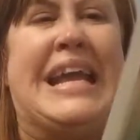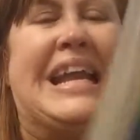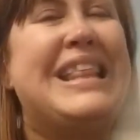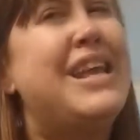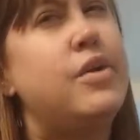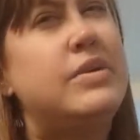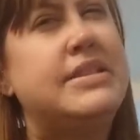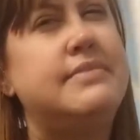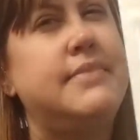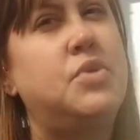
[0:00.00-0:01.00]
And I think it
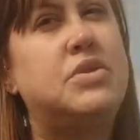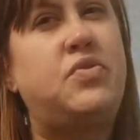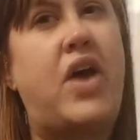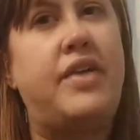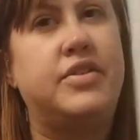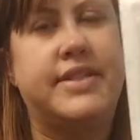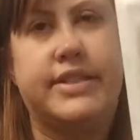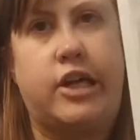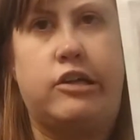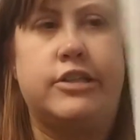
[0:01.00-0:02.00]
was, it was five or
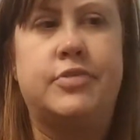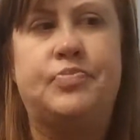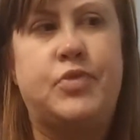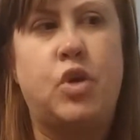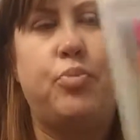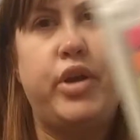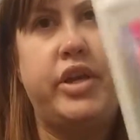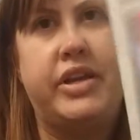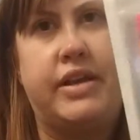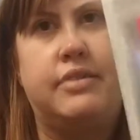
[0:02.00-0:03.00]
six dollars. So
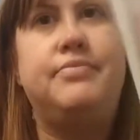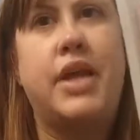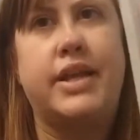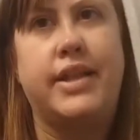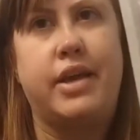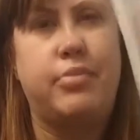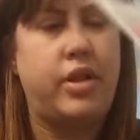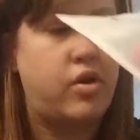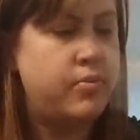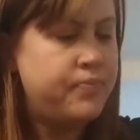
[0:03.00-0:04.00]
pretty good deal. I can link it
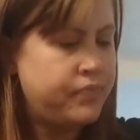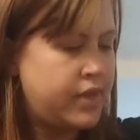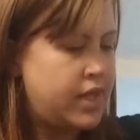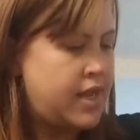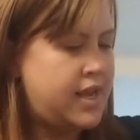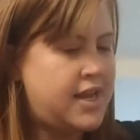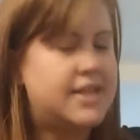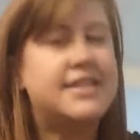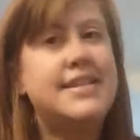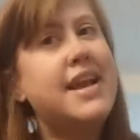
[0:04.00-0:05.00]
below.
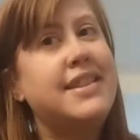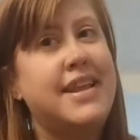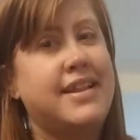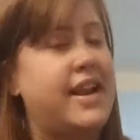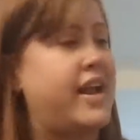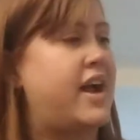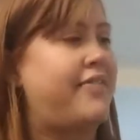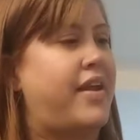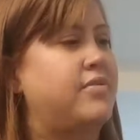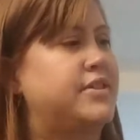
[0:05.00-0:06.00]
The second thing that I
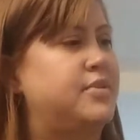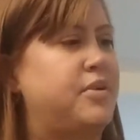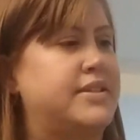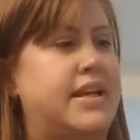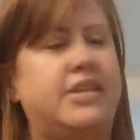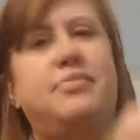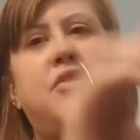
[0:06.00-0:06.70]
got that I was super excited